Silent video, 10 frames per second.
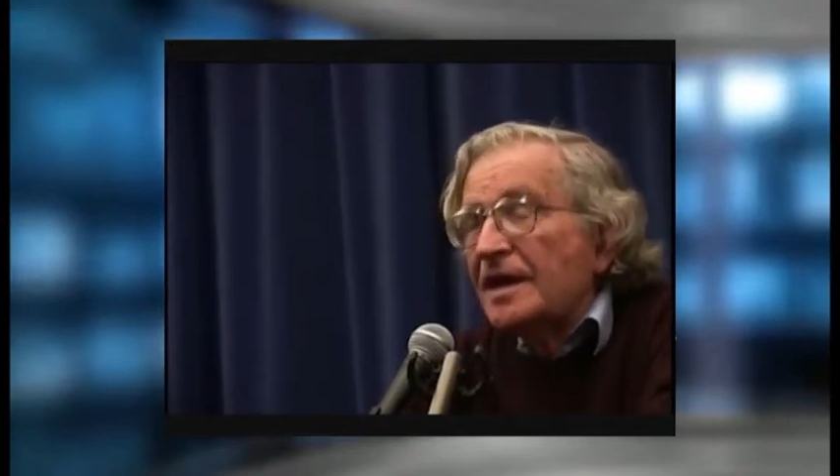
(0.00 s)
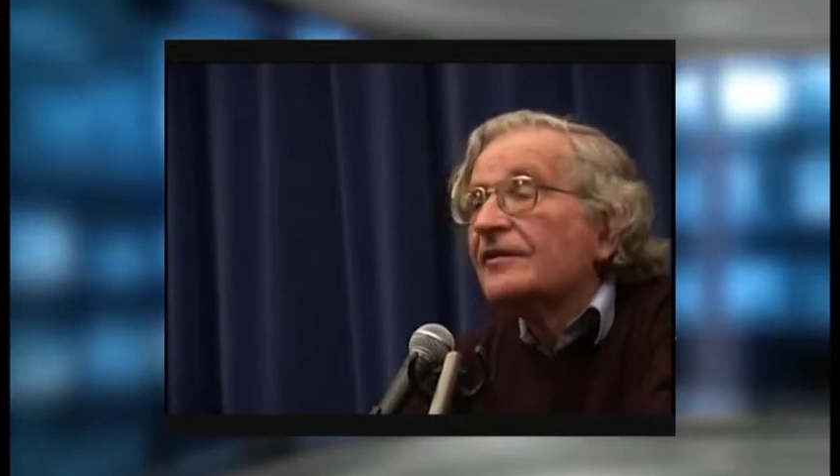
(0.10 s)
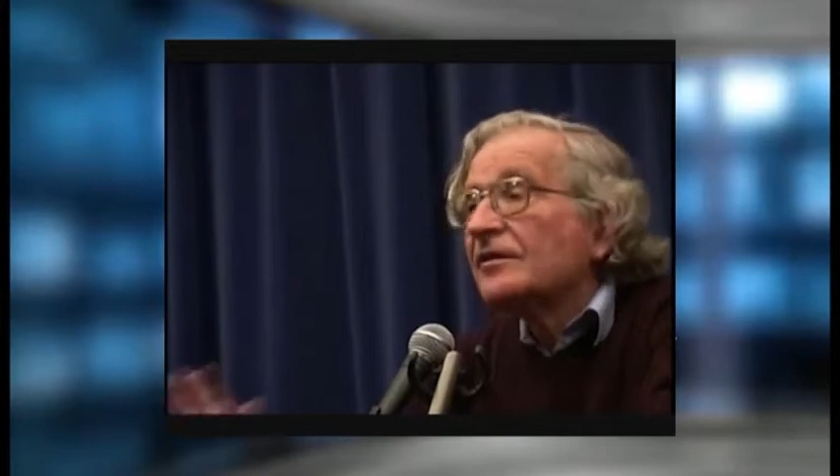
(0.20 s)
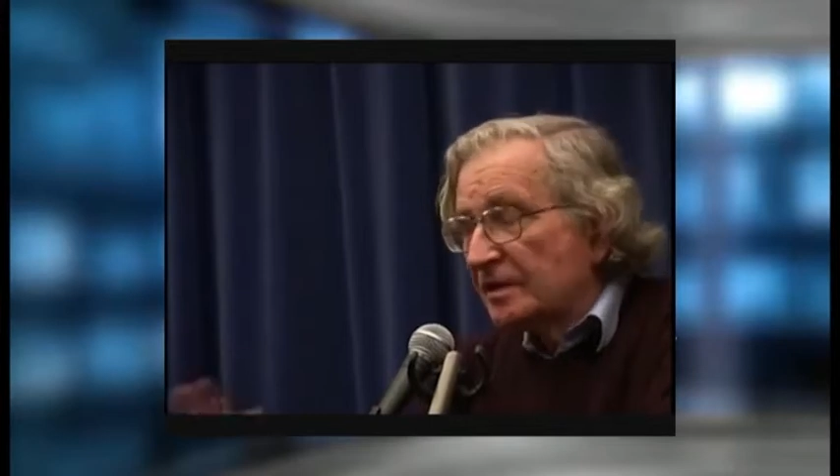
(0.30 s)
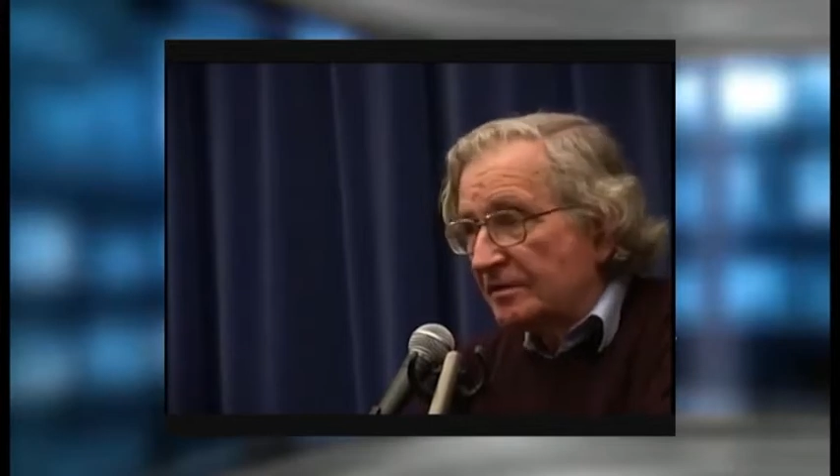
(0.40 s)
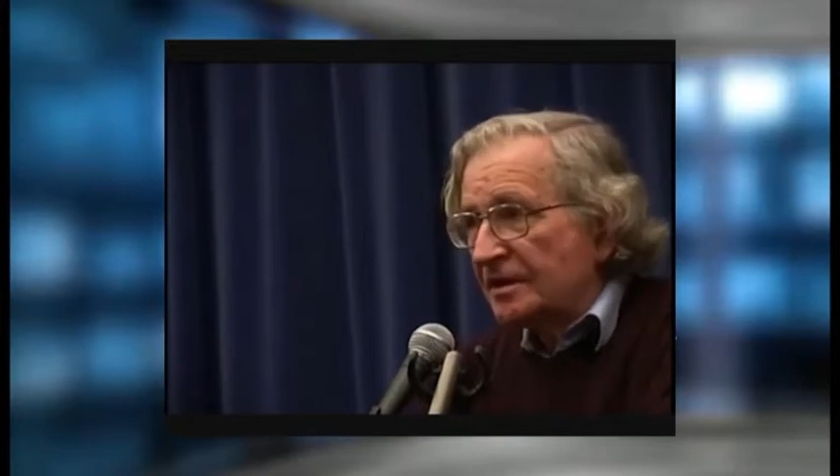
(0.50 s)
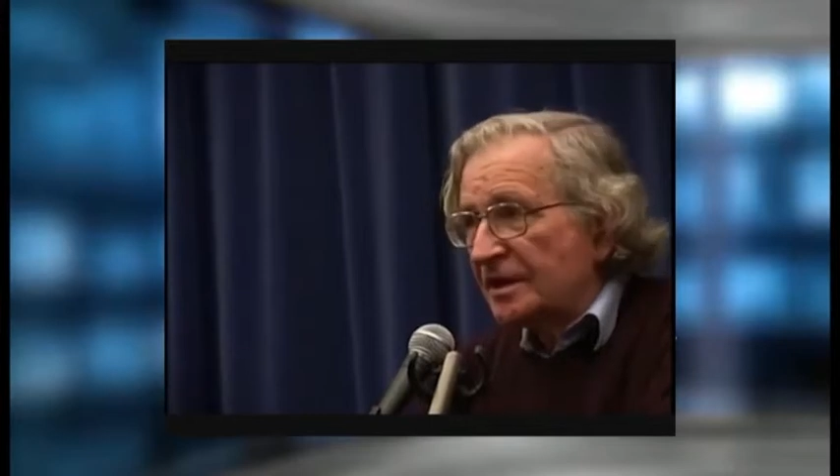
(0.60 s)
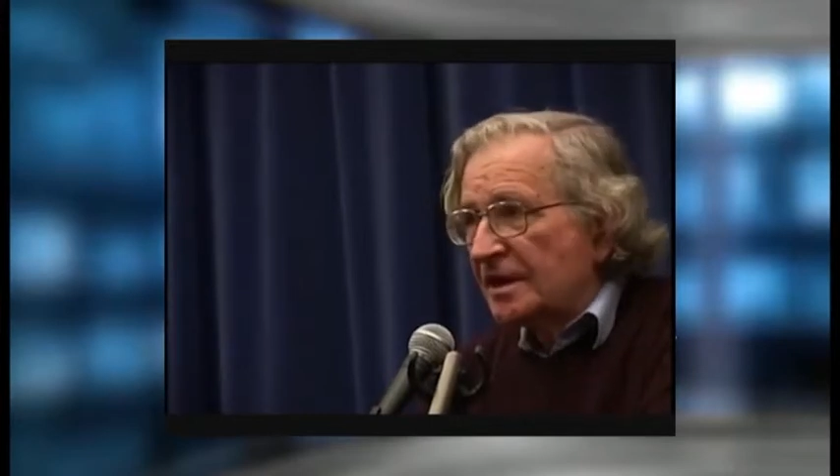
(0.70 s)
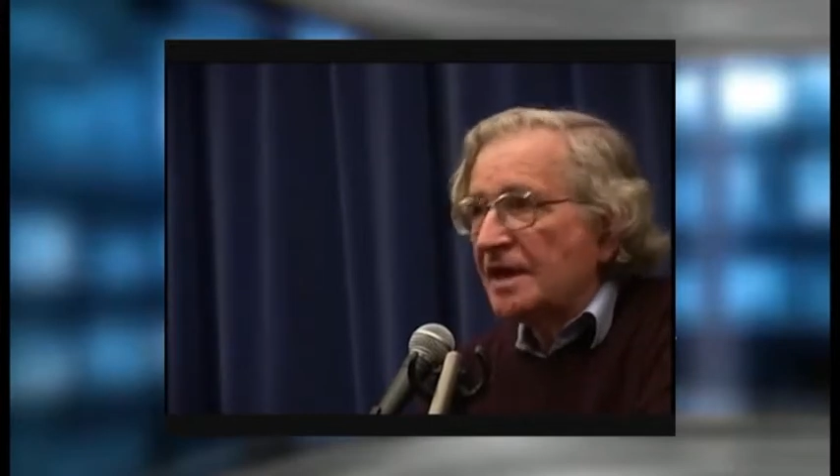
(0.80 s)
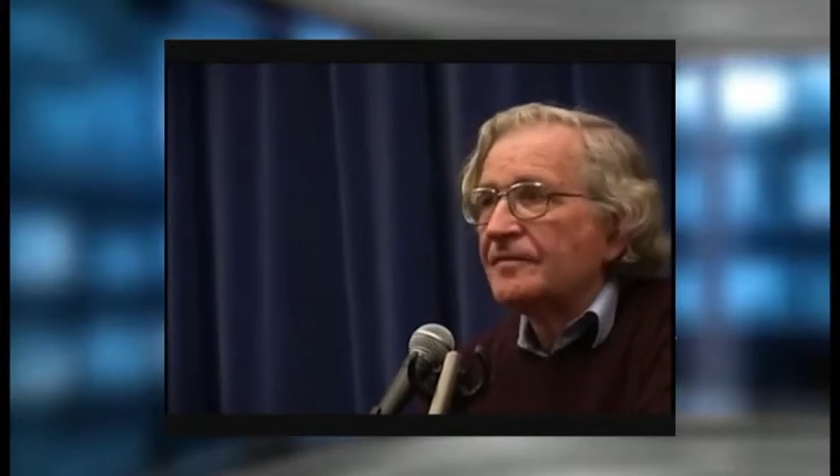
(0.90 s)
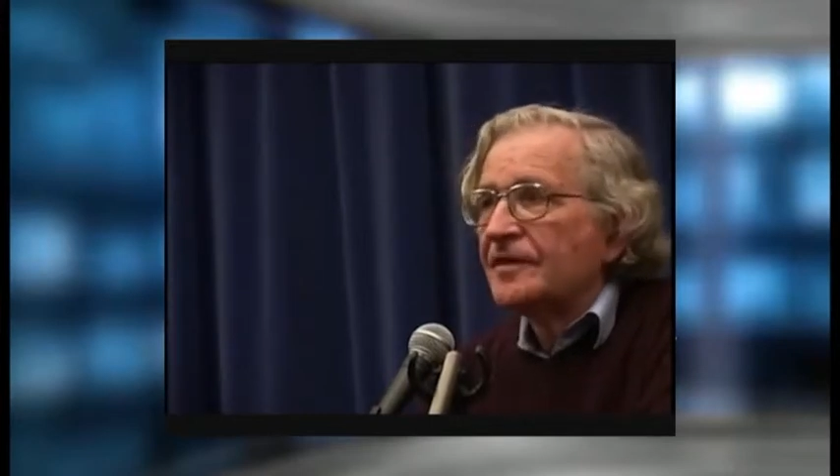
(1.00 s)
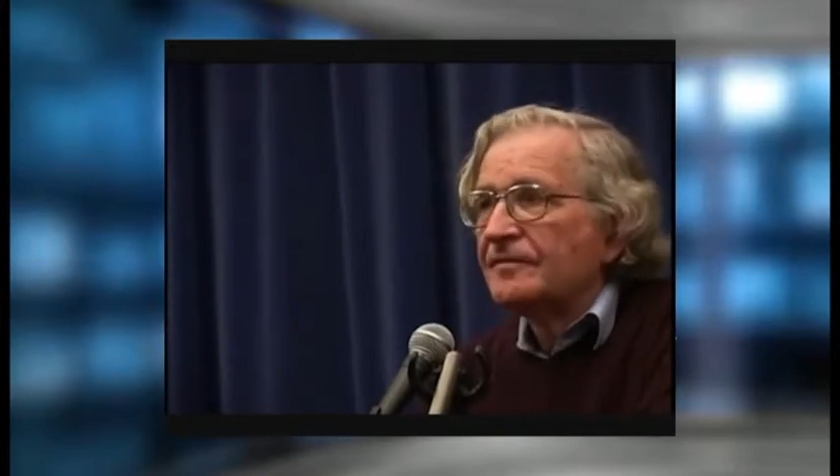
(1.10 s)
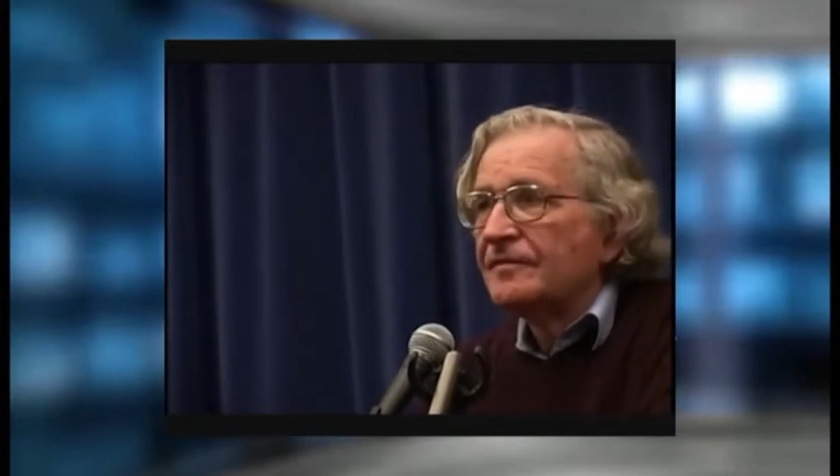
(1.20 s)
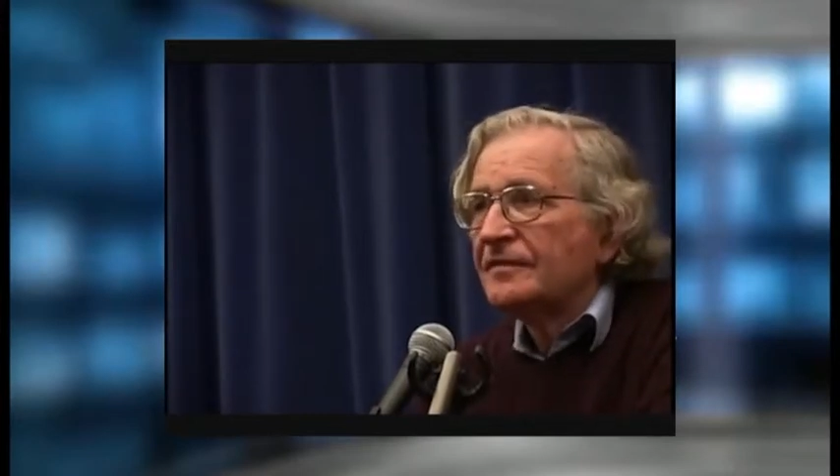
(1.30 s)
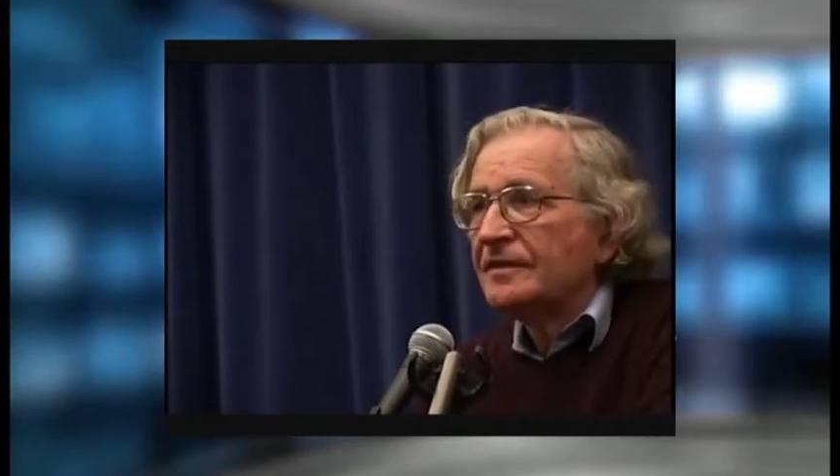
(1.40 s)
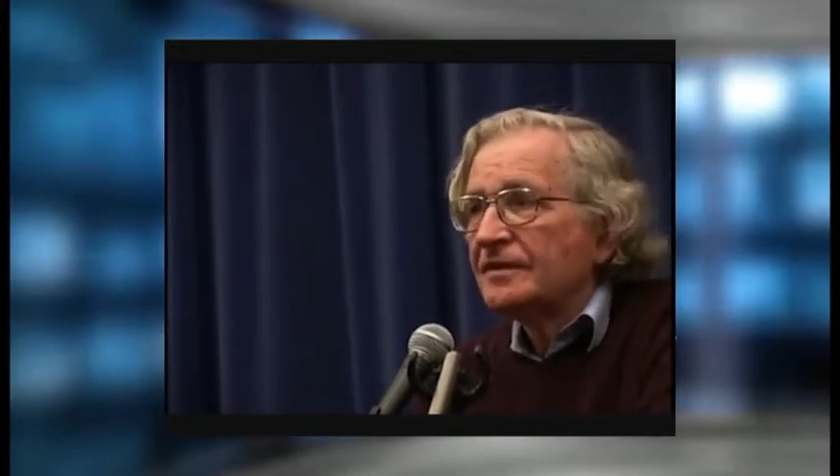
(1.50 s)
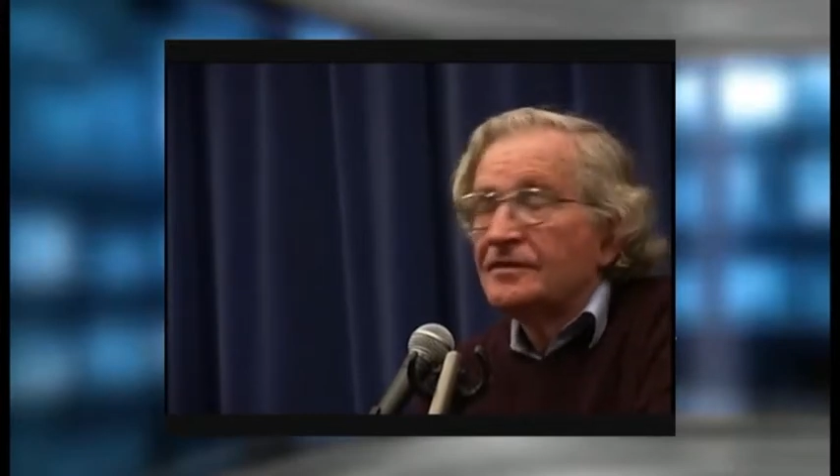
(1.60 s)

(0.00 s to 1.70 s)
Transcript: Everyone condemned them,